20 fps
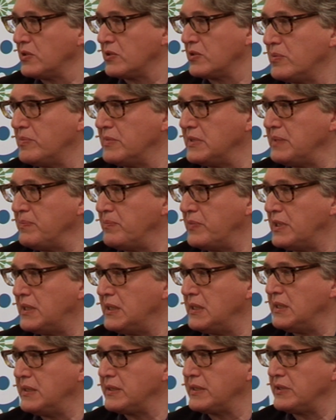Roman
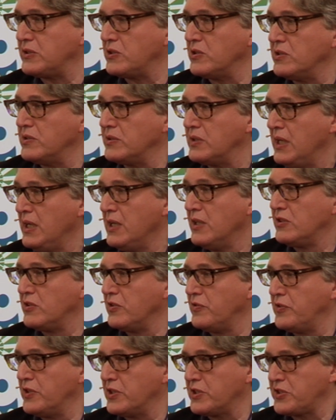Empire, return
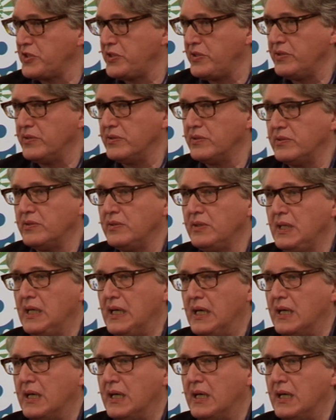to virtue,